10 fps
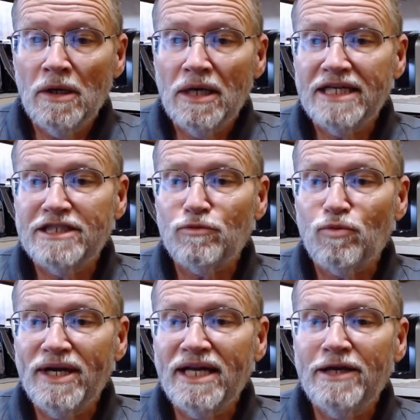Is it
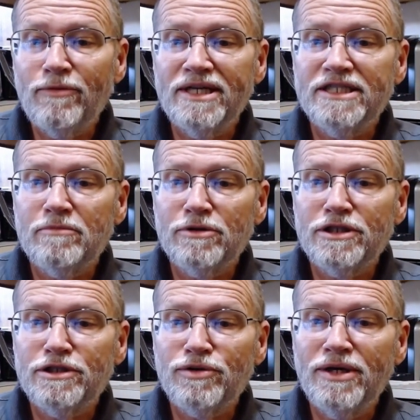really reasonable
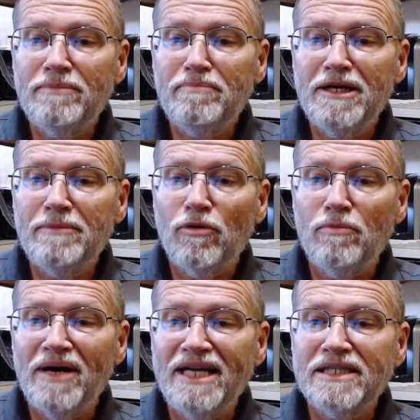to treat people
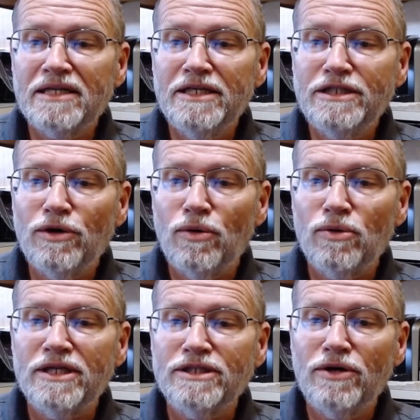basically
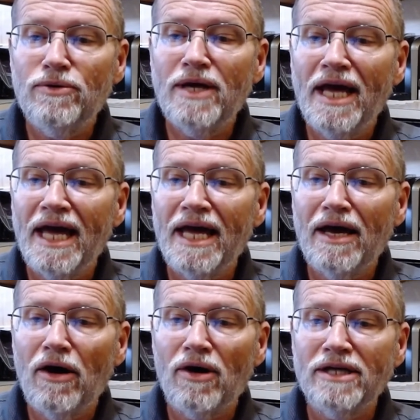told it's okay
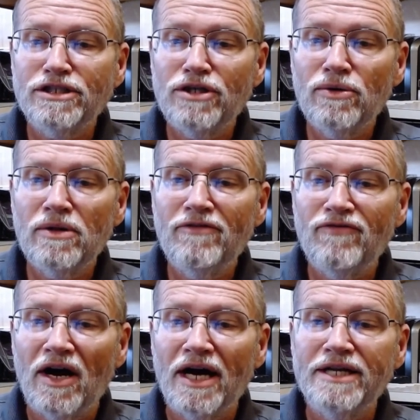or it's totally
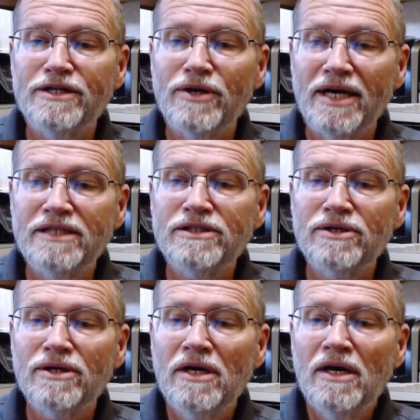fine to
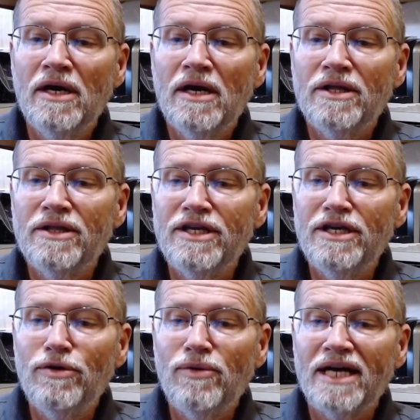enter the
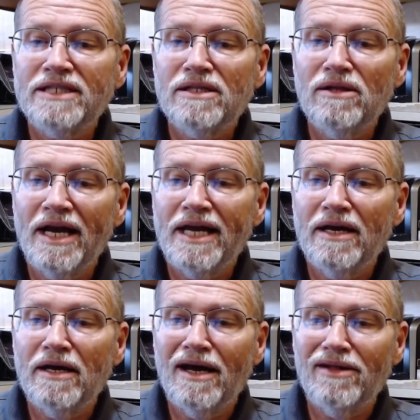U.S. like
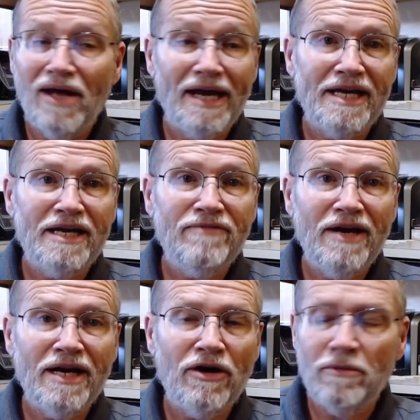uh, like an
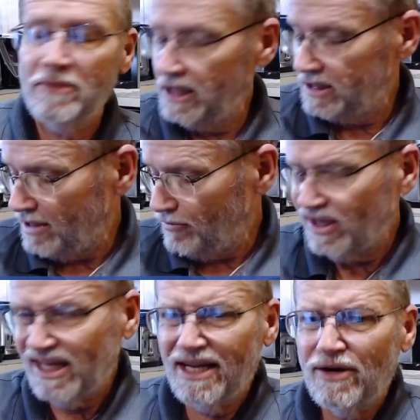invading army? Is that
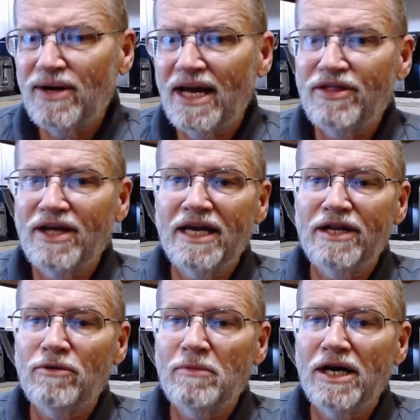really an okay thing in
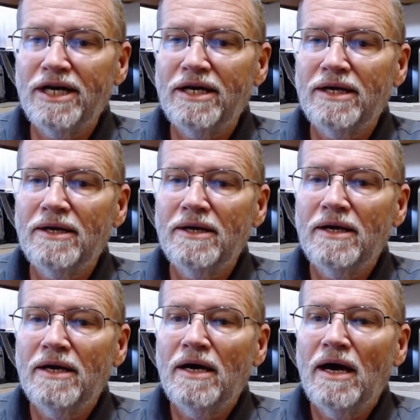your mind?
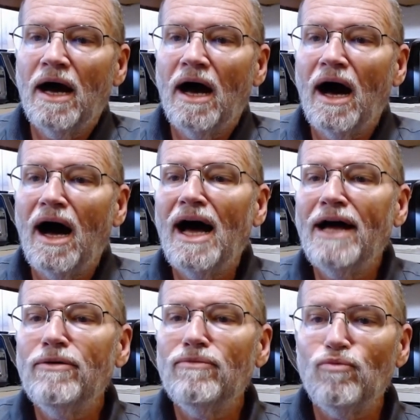
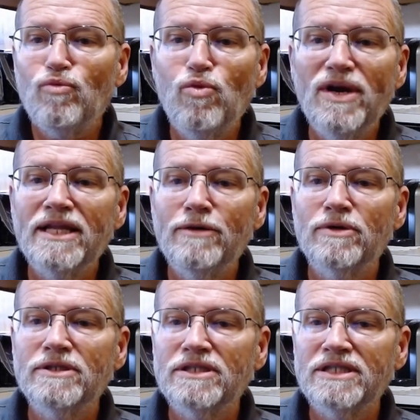I really
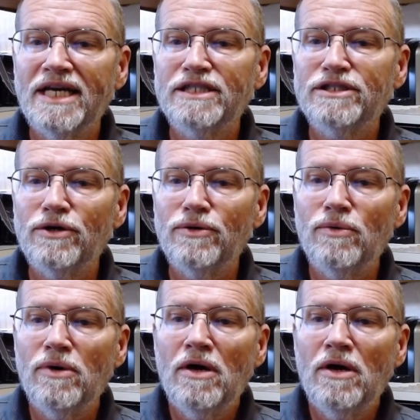wouldn't say so.